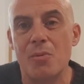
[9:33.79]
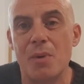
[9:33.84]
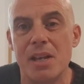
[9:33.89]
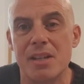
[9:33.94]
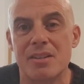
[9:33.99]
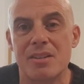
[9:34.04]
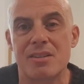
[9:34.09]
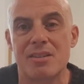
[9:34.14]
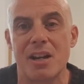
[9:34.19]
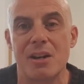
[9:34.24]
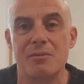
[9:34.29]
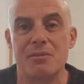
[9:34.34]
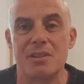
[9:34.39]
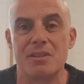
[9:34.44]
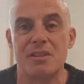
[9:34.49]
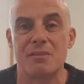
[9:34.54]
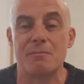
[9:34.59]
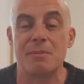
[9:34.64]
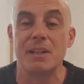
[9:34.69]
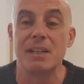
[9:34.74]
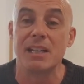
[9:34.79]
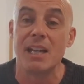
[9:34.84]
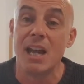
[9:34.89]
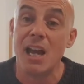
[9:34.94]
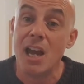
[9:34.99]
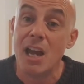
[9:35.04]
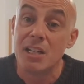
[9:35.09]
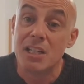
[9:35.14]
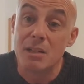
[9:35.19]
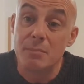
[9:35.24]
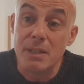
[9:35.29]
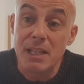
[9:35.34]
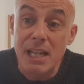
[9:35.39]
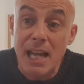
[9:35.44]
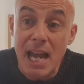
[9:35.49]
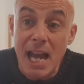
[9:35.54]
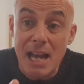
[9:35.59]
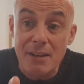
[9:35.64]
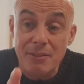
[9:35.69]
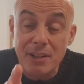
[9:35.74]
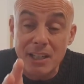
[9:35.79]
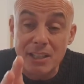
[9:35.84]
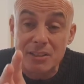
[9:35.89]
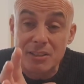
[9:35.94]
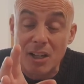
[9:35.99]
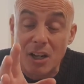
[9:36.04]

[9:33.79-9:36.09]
is so to speak to be have a,